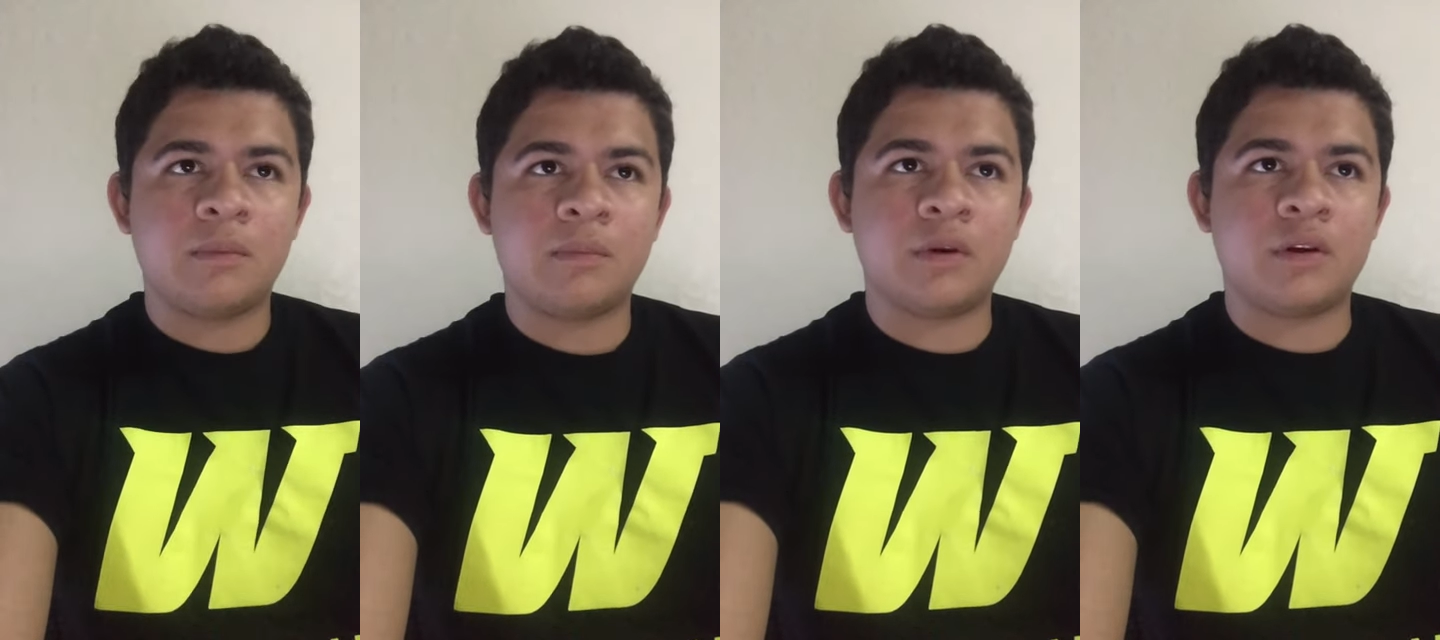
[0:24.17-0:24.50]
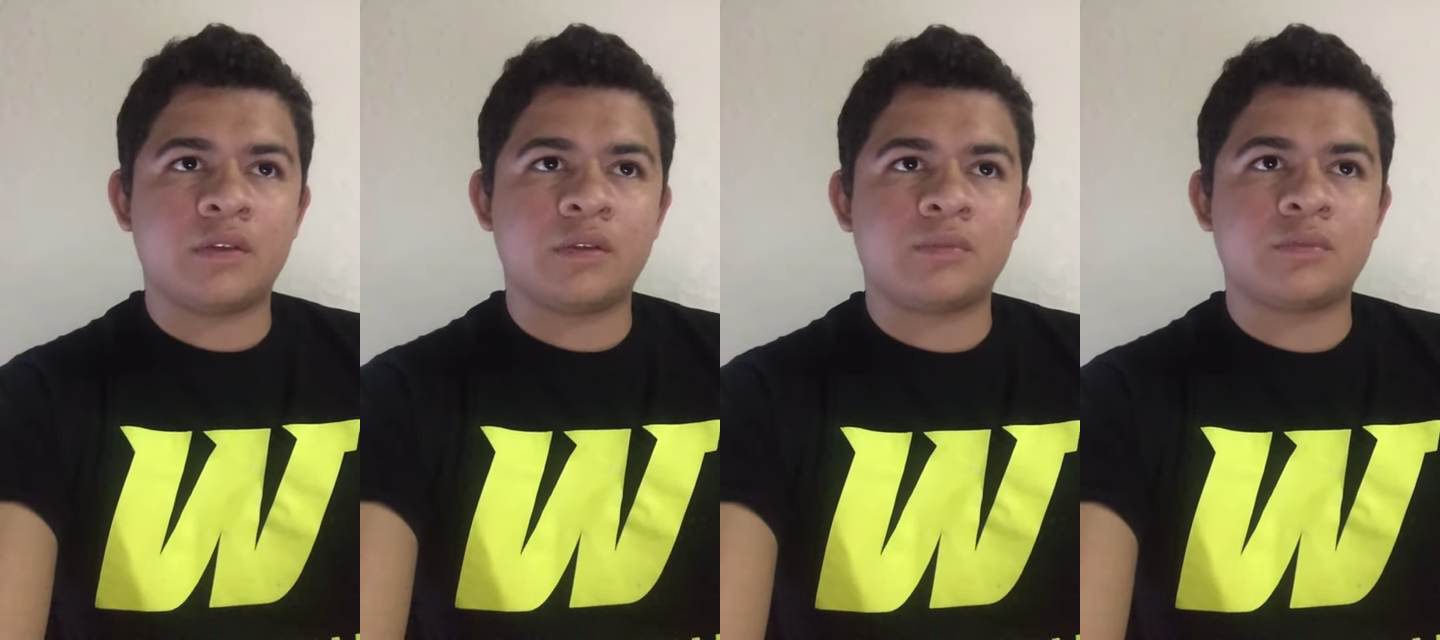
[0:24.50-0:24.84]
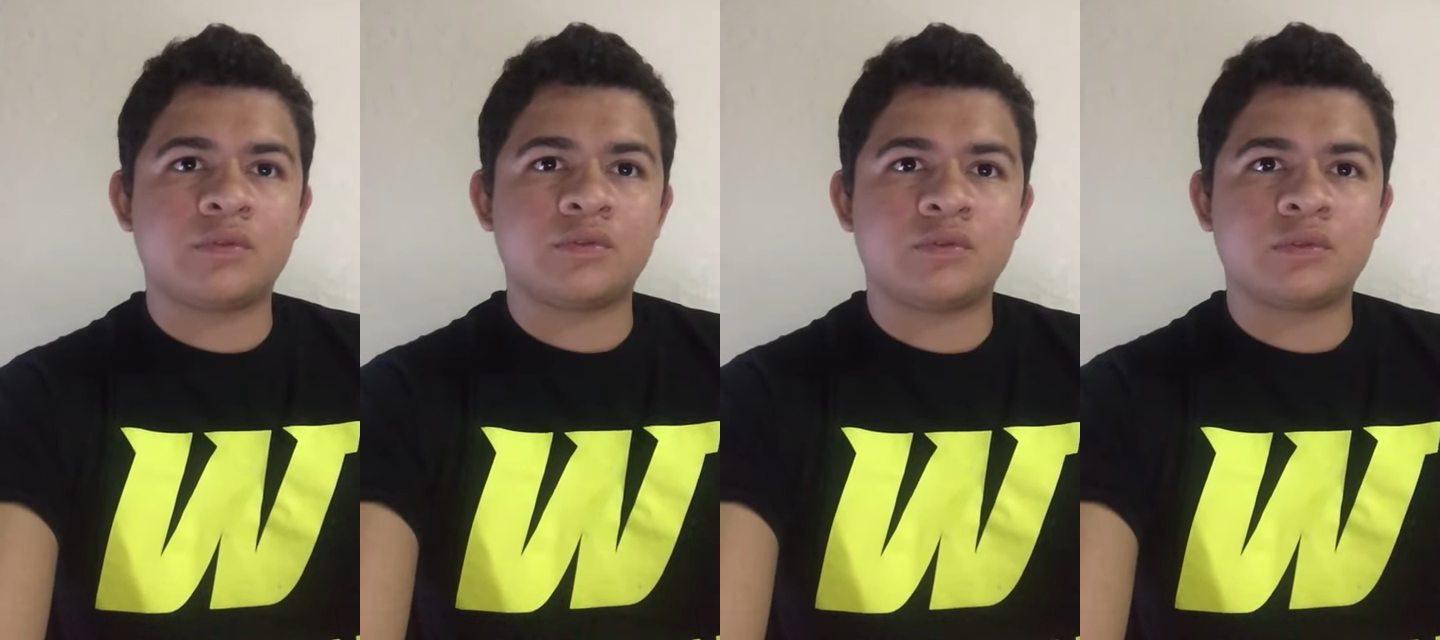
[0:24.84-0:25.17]
but the
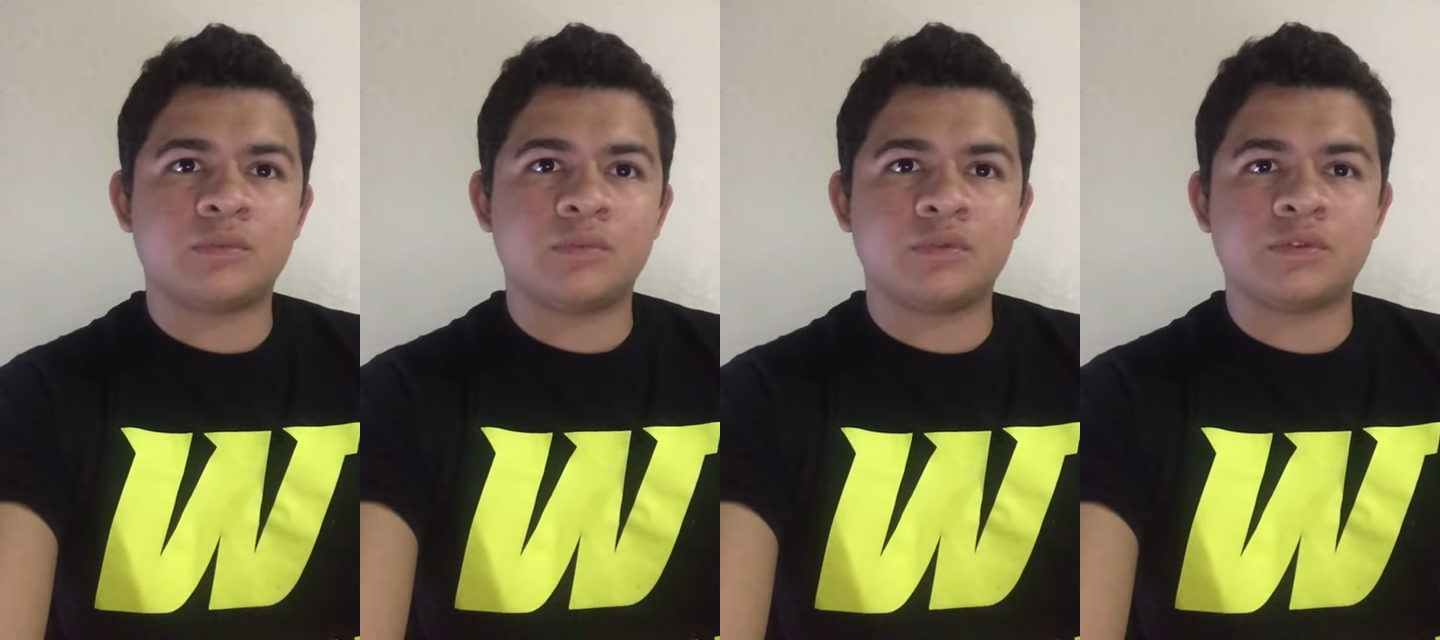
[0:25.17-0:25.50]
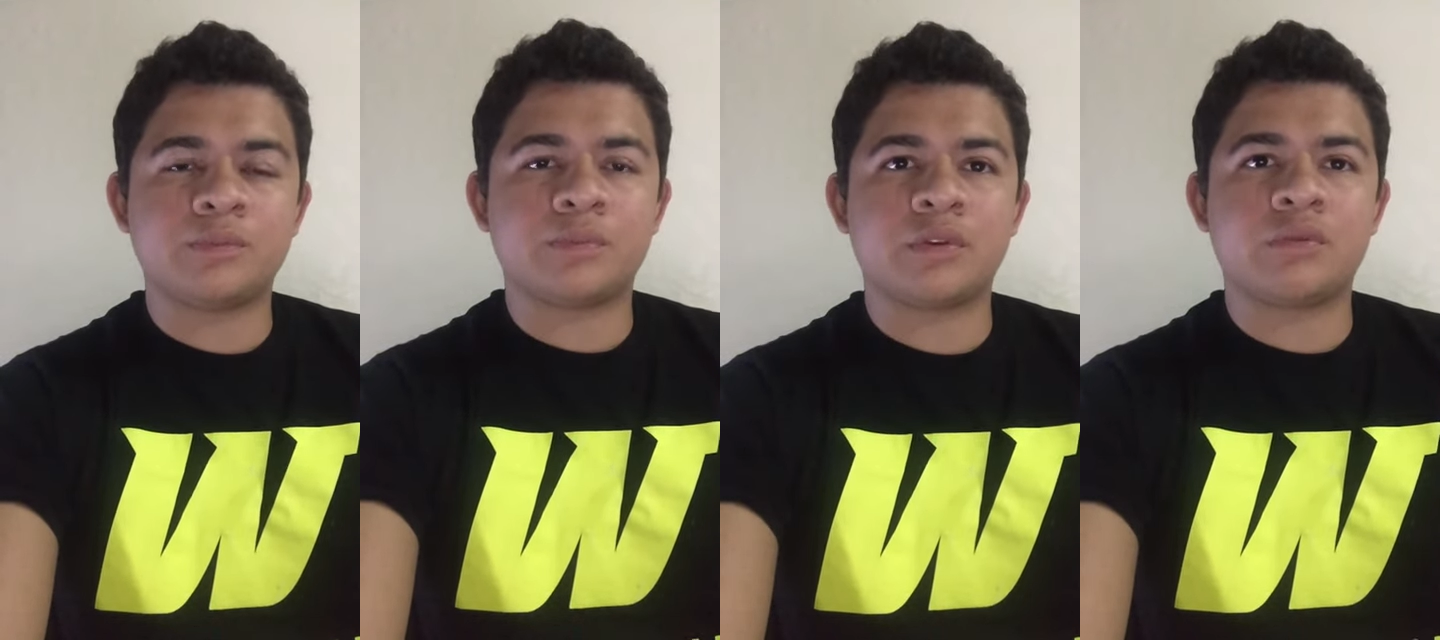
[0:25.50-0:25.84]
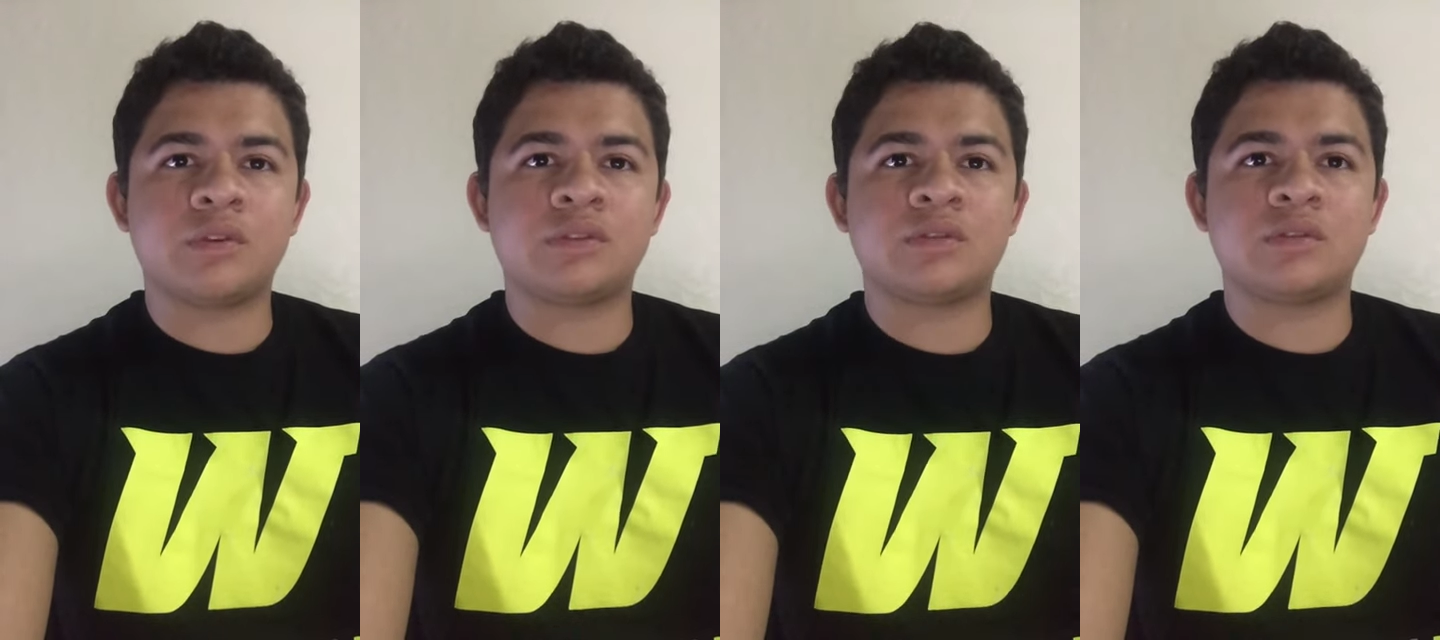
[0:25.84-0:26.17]
most important
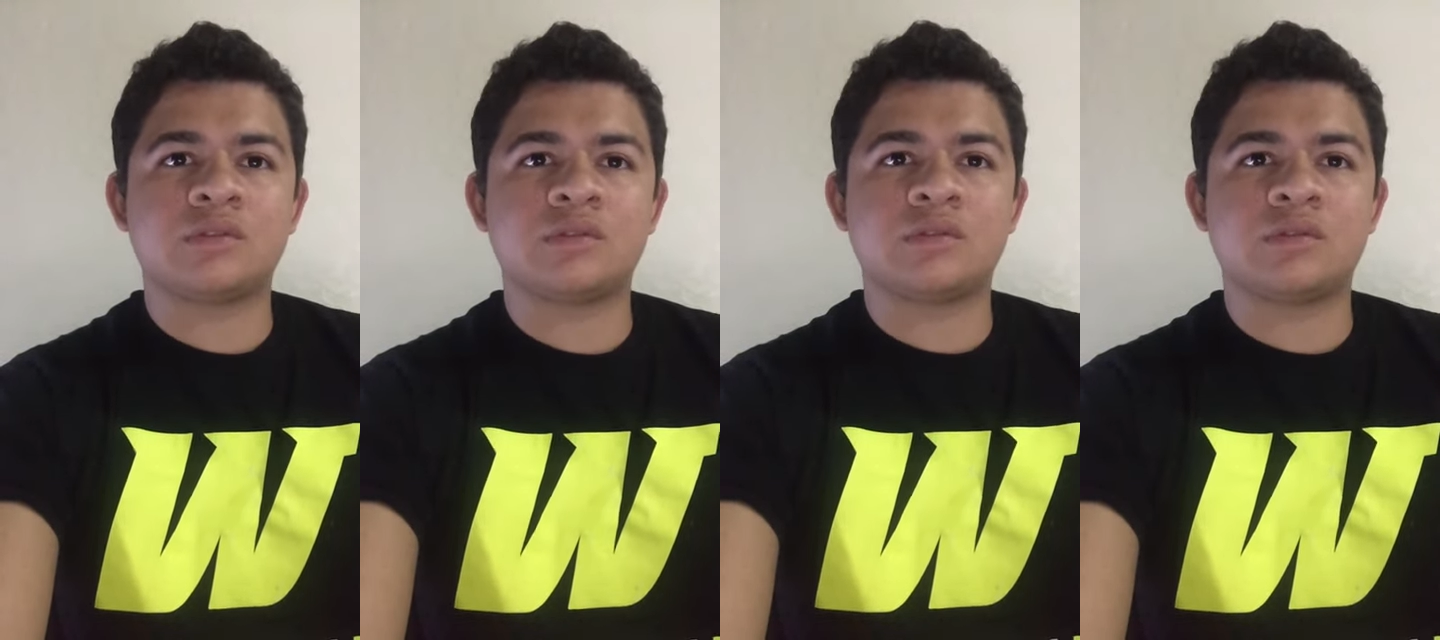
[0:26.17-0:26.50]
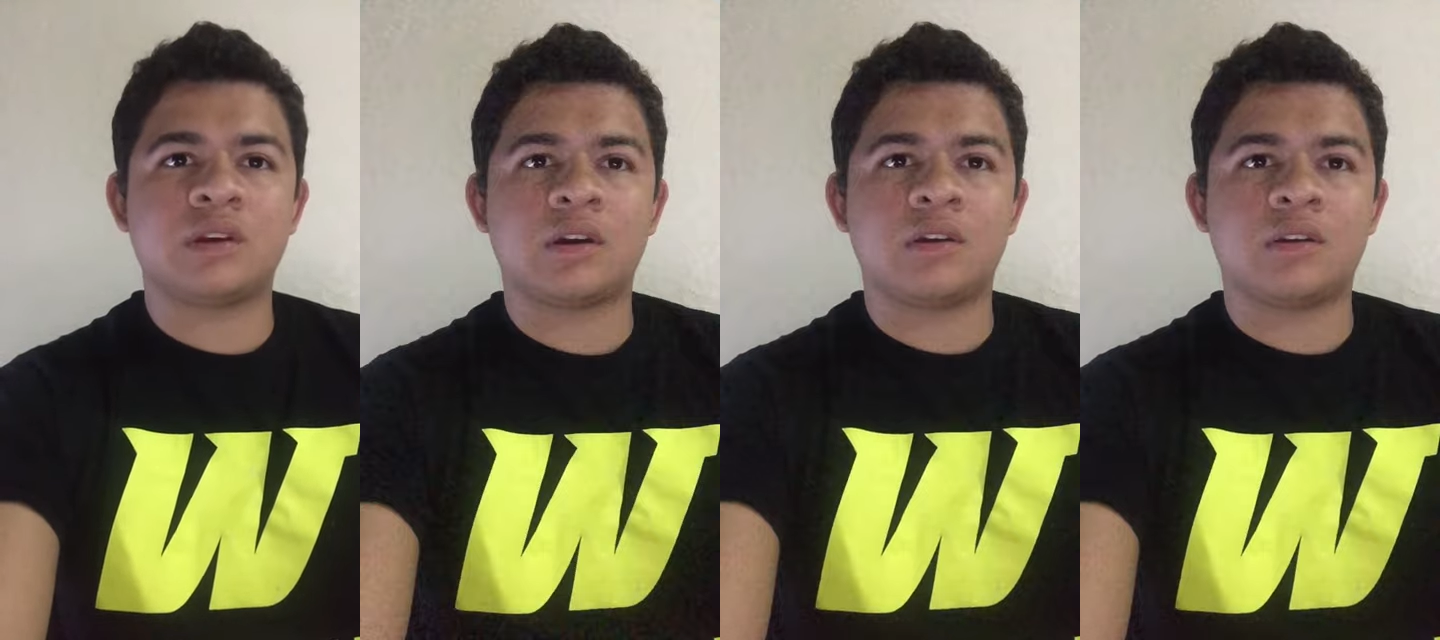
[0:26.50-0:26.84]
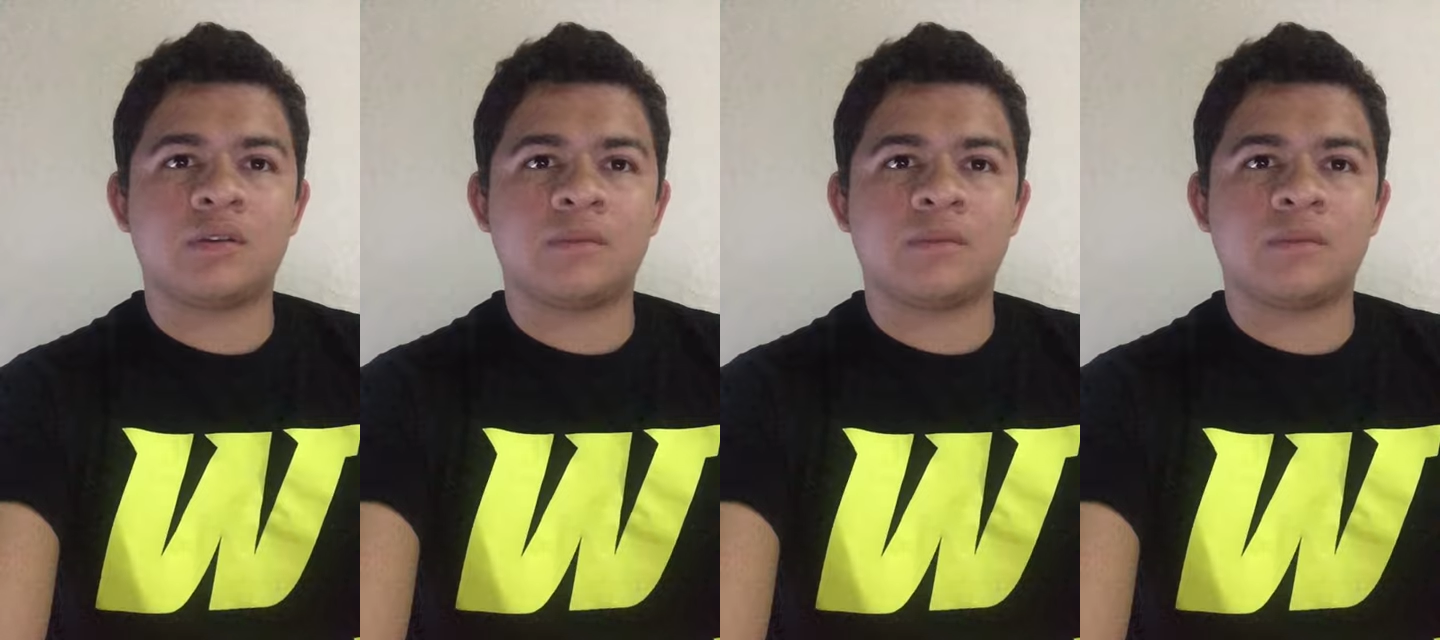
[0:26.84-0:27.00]
reason is that